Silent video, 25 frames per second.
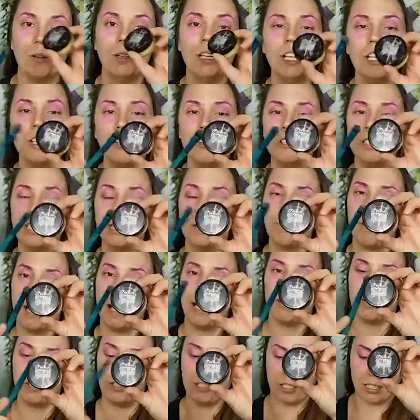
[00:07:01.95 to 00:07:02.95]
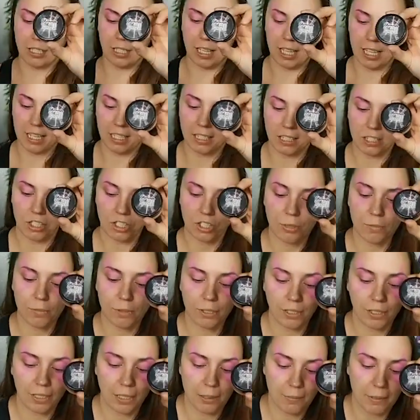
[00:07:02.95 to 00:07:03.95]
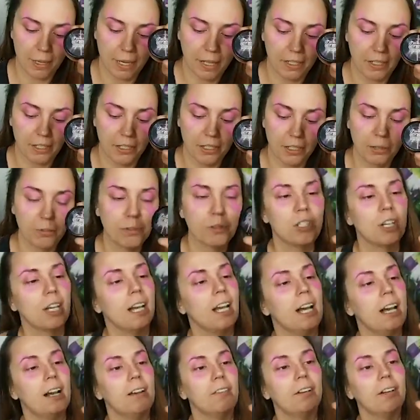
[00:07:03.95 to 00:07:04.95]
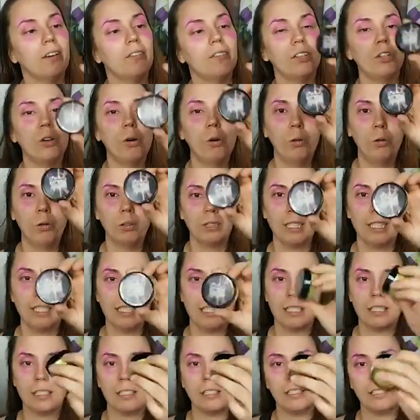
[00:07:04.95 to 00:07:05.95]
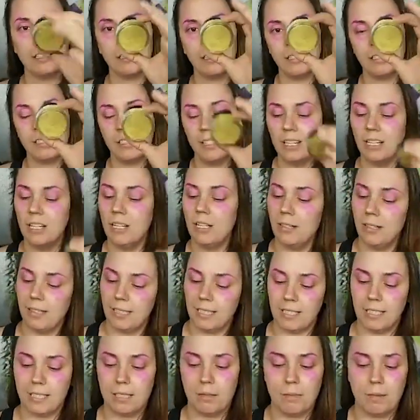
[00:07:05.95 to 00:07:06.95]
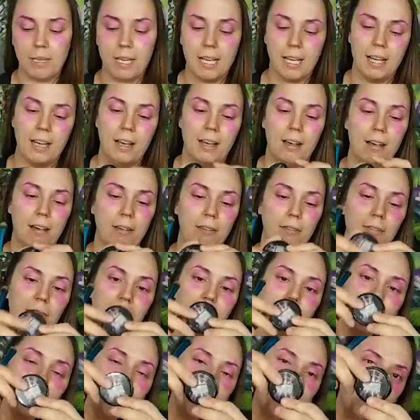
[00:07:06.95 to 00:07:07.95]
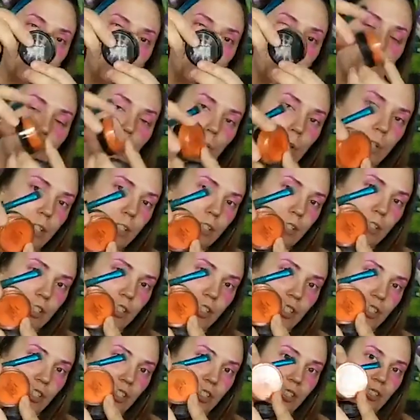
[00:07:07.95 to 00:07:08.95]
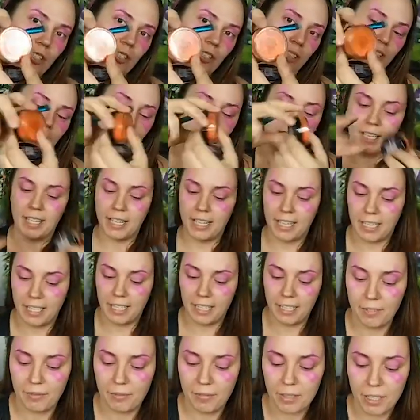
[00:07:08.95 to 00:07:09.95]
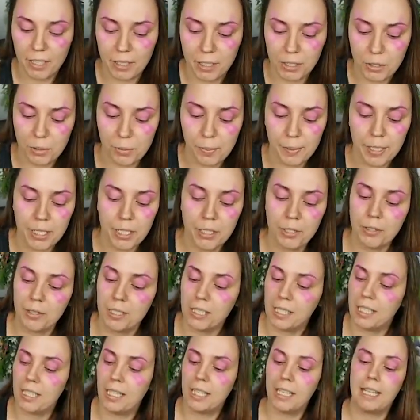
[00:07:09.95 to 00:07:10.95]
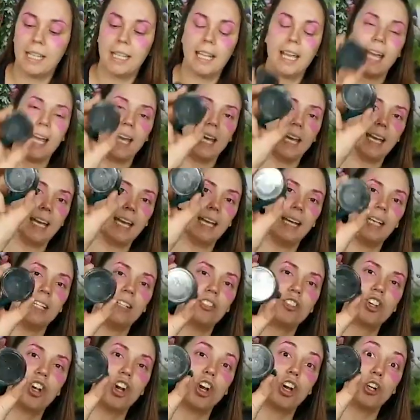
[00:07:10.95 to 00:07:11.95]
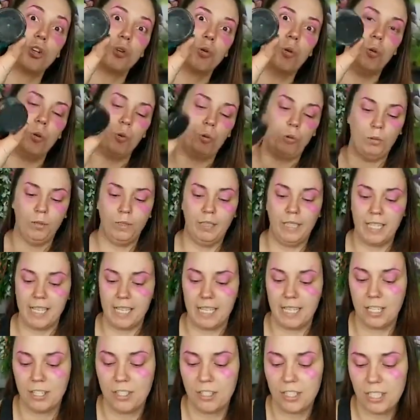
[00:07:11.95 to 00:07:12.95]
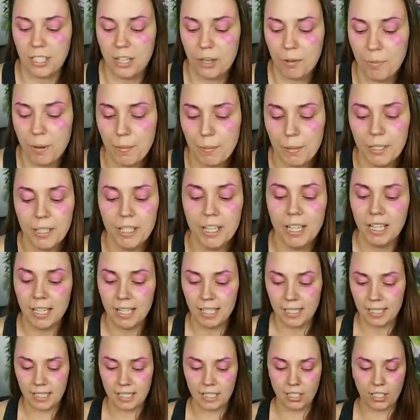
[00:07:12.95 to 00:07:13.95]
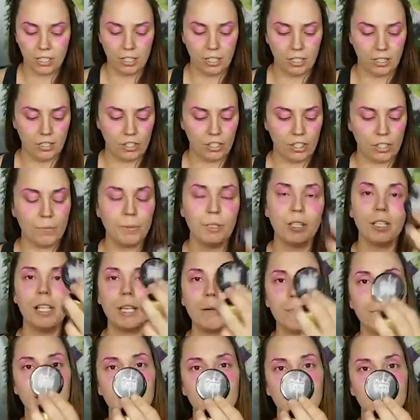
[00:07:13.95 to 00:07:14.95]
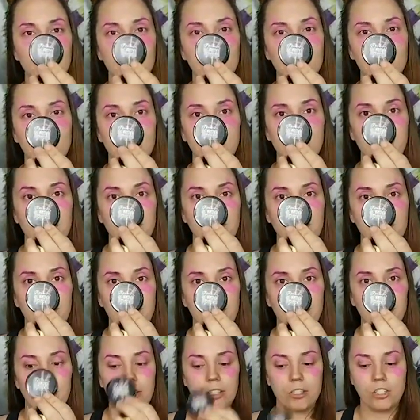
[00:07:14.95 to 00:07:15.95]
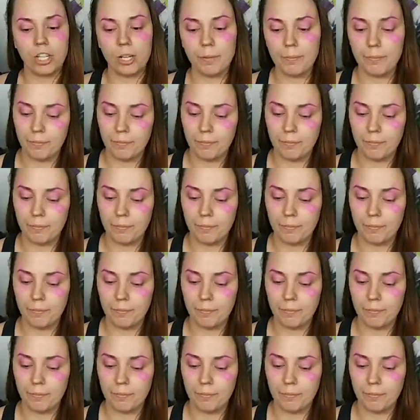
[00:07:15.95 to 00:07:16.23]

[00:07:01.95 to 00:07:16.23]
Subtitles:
using powders like the Shimmer Glam powders, which I have a gold here. Let's see, we have orange. And I'm going to be using a charcoal later. So remember, these are Shimmer Glam powders, TAB Body Art Shop.